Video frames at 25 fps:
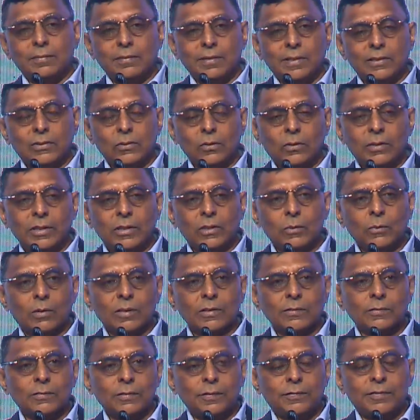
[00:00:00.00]
He sold it to
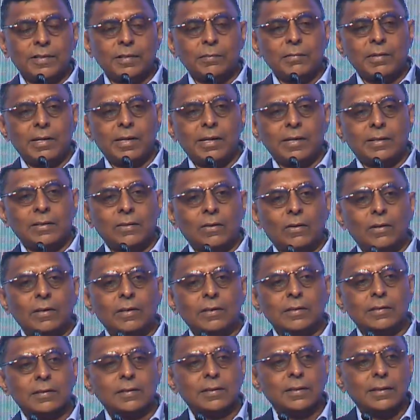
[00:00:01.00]
us for $50 million.
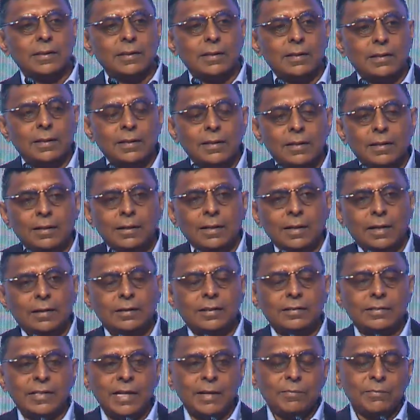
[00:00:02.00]
At
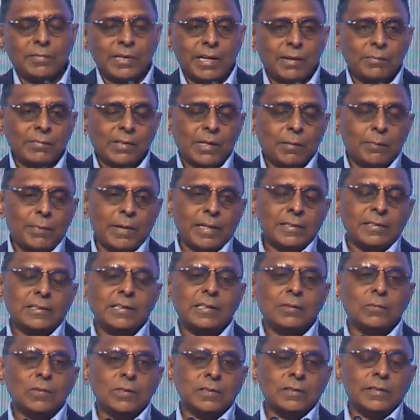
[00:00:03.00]
the same time,
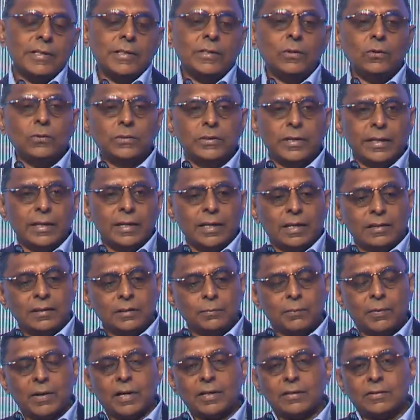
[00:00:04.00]
capacity was reducing in other
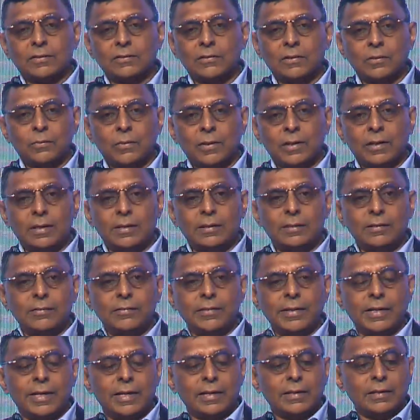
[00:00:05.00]
parts of the world.
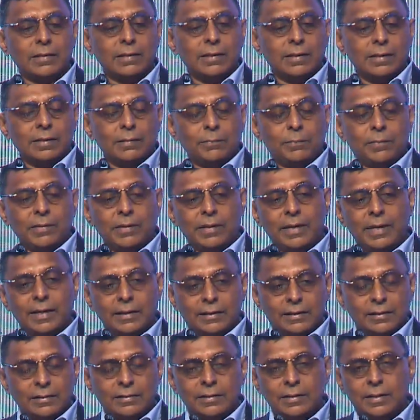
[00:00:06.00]
We get
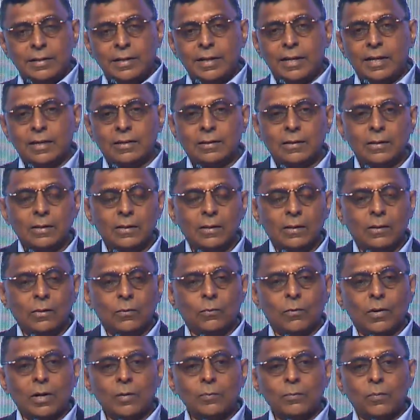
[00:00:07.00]
electricity
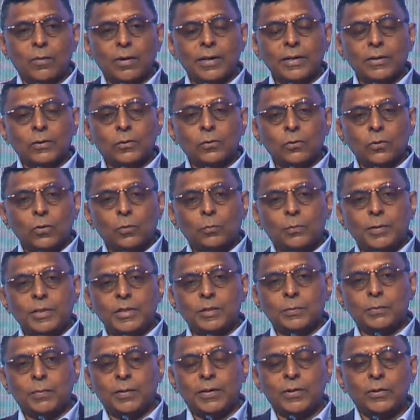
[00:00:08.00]
at 1.2
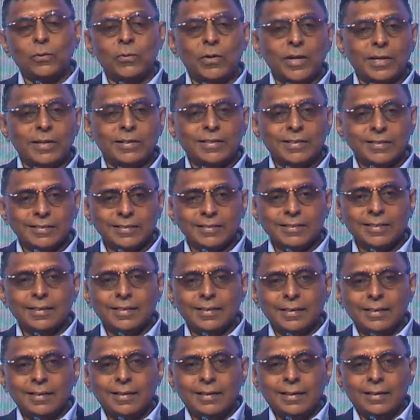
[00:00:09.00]
rupees per unit.
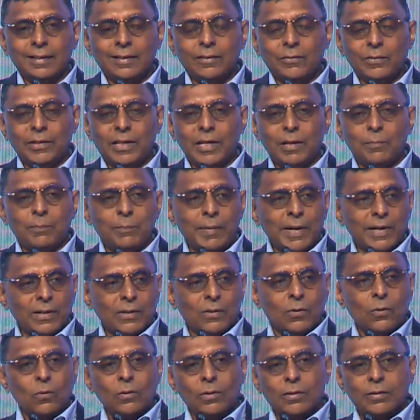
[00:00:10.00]
We get pet
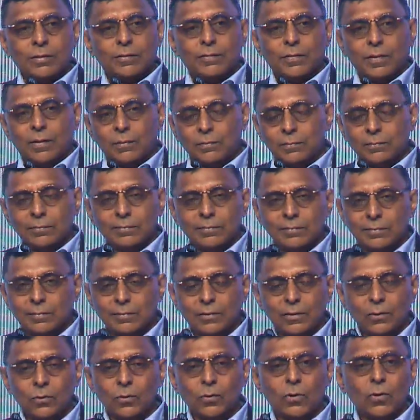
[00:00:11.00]
coke from
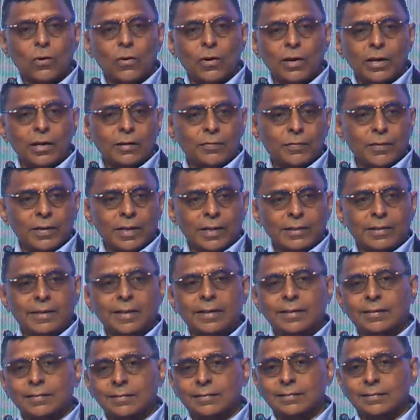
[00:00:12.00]
Luke Oil for nothing.